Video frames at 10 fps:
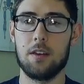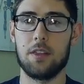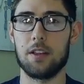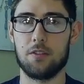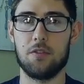
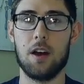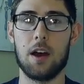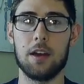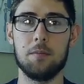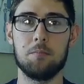that's
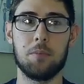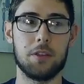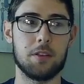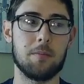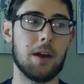fine, but
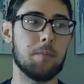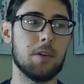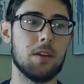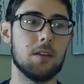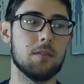there might be